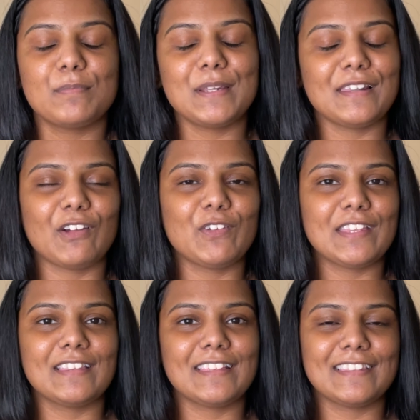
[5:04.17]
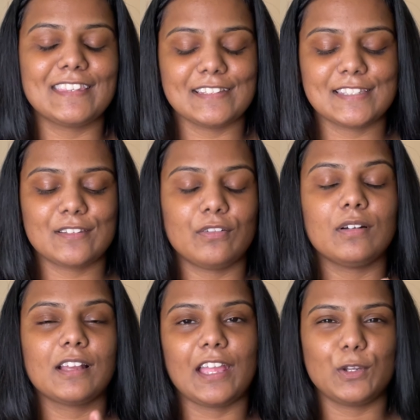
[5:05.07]
been loving this
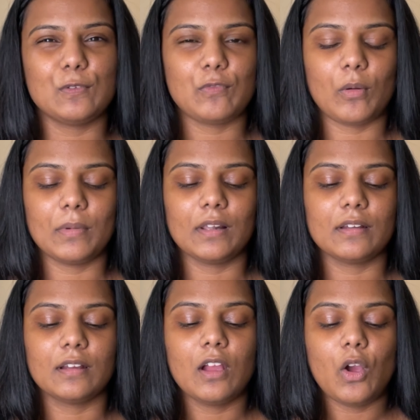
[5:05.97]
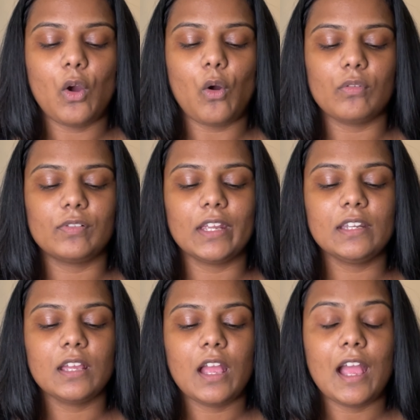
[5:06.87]
kind of formula of
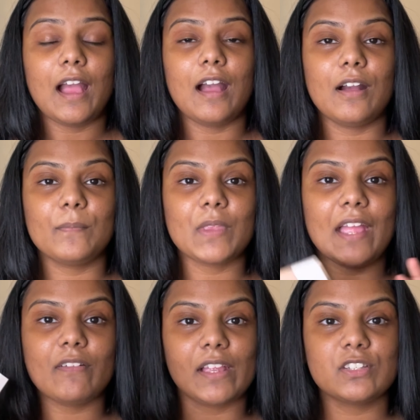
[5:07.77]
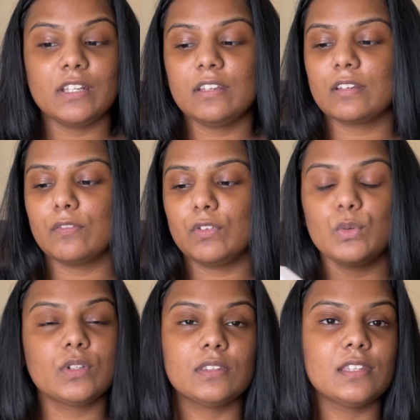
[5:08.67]
late. I've actually
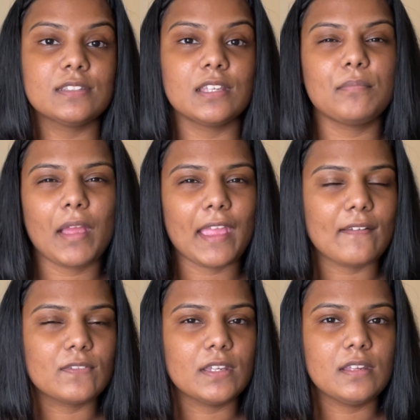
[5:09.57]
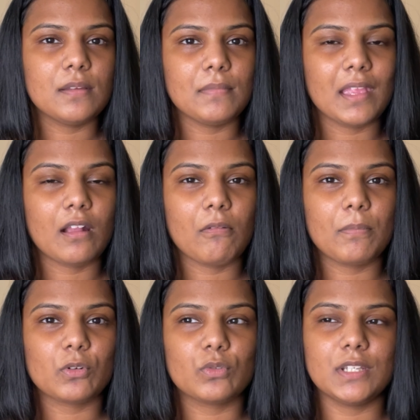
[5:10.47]
reviewed this in my everyday makeup
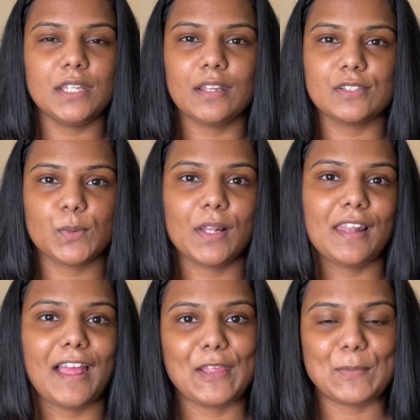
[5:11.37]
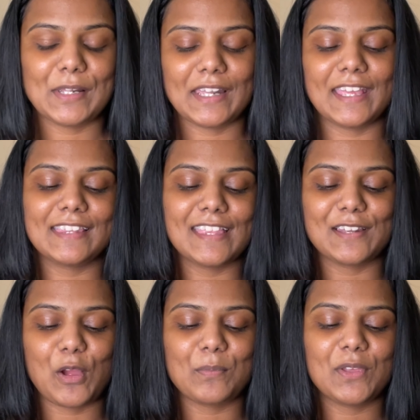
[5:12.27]
routine as well. I will link
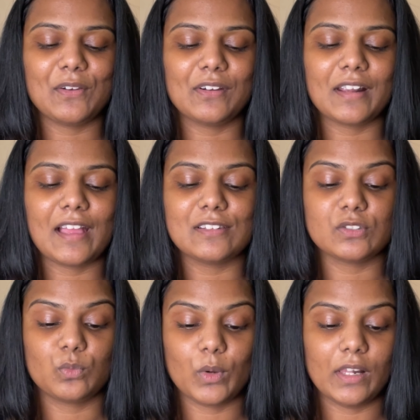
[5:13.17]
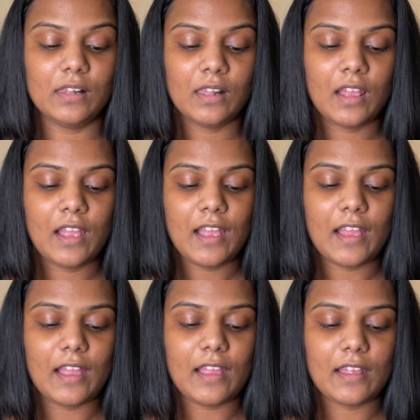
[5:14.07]
that up here as well.
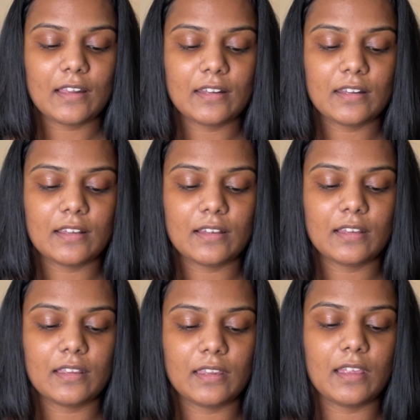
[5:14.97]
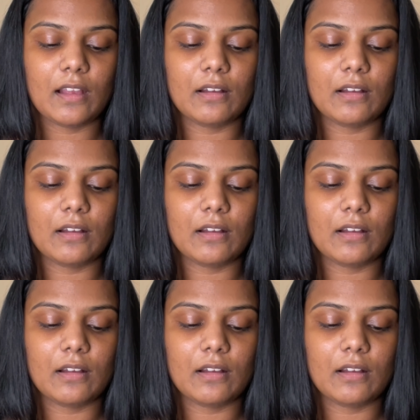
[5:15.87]
And yeah.